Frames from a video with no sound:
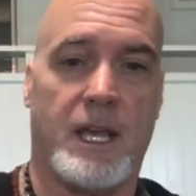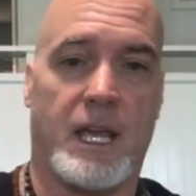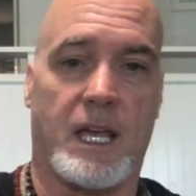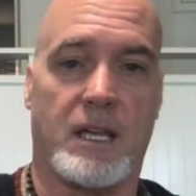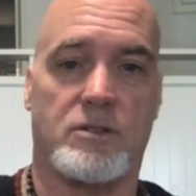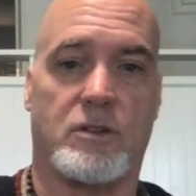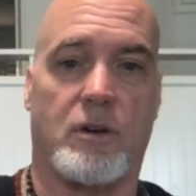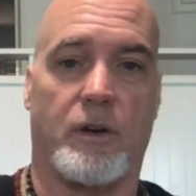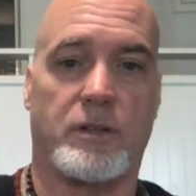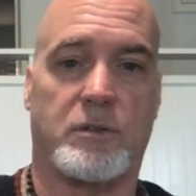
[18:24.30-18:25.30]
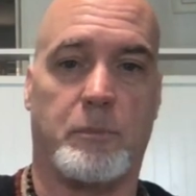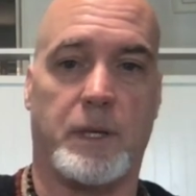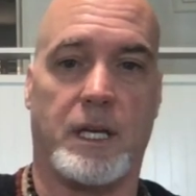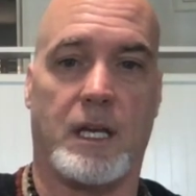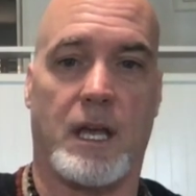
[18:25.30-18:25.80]
is going to
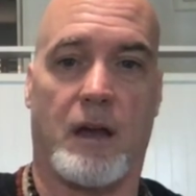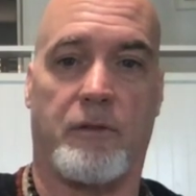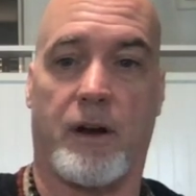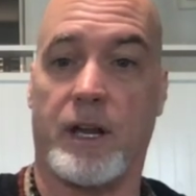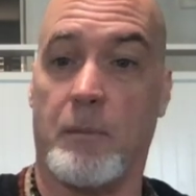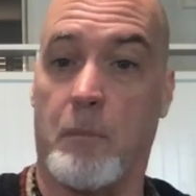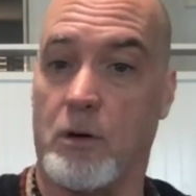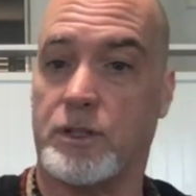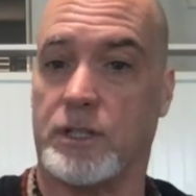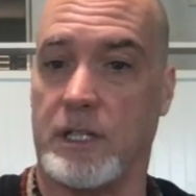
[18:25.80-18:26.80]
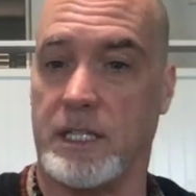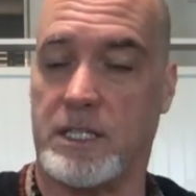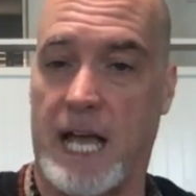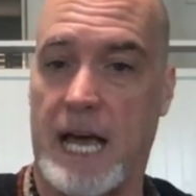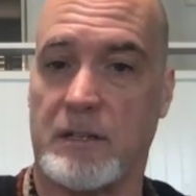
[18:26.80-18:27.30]
be a very emotionally
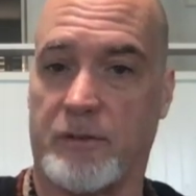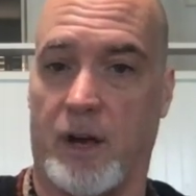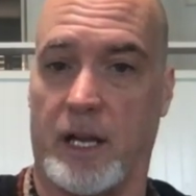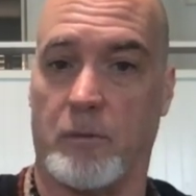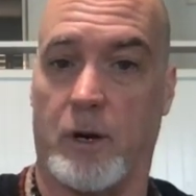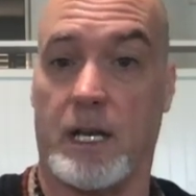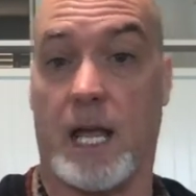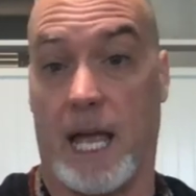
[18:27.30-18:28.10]
satisfying one.